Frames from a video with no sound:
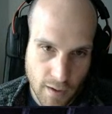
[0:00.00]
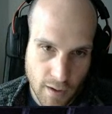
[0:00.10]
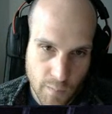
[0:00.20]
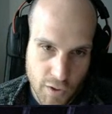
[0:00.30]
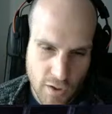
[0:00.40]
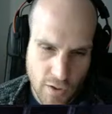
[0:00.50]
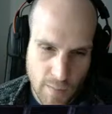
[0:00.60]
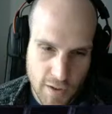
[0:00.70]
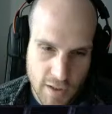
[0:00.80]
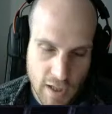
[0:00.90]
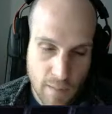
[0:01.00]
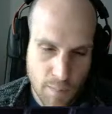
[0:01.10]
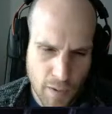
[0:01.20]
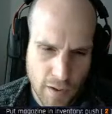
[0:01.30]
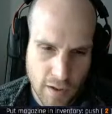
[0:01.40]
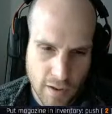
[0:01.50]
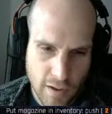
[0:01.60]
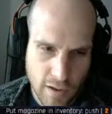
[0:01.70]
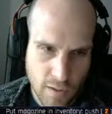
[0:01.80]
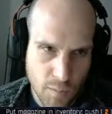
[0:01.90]
I'm just going to grab this tape, and then I
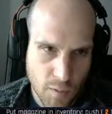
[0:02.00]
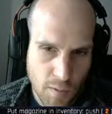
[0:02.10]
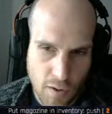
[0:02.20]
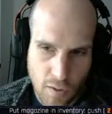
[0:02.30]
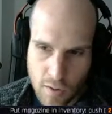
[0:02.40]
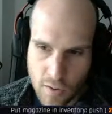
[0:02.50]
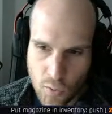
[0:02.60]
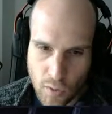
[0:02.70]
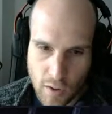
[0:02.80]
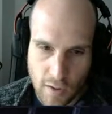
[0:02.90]
think I'll probably call it.